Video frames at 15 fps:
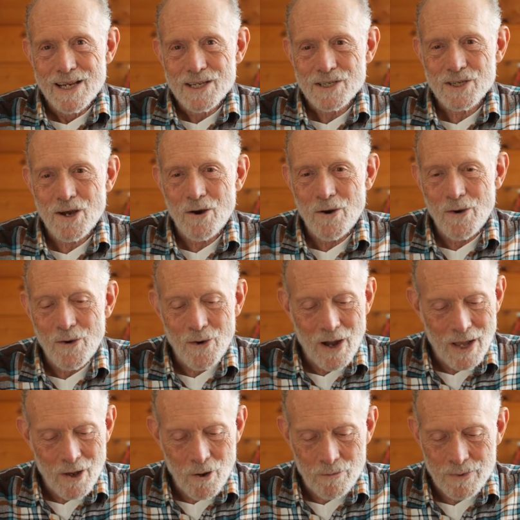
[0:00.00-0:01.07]
So
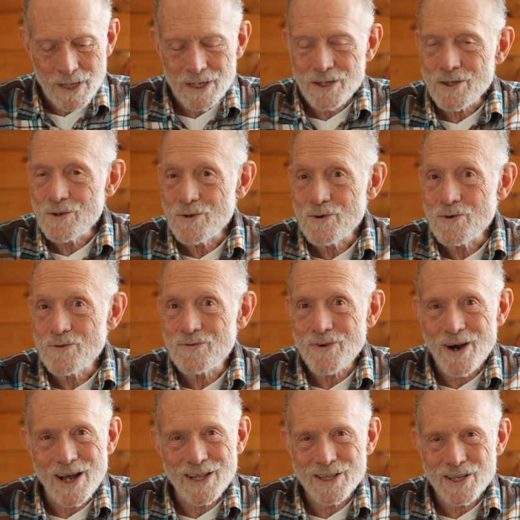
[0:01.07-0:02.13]
I hope that you
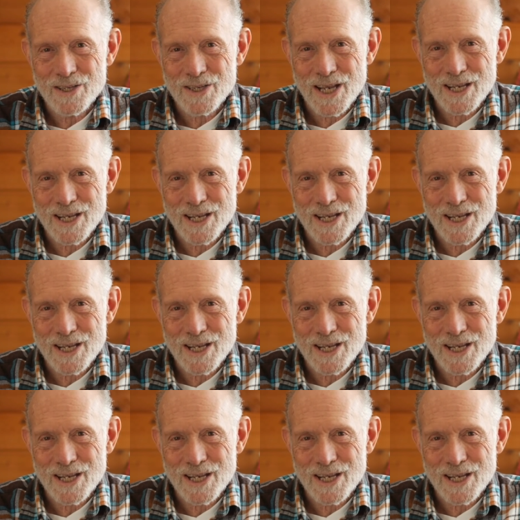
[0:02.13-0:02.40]
find this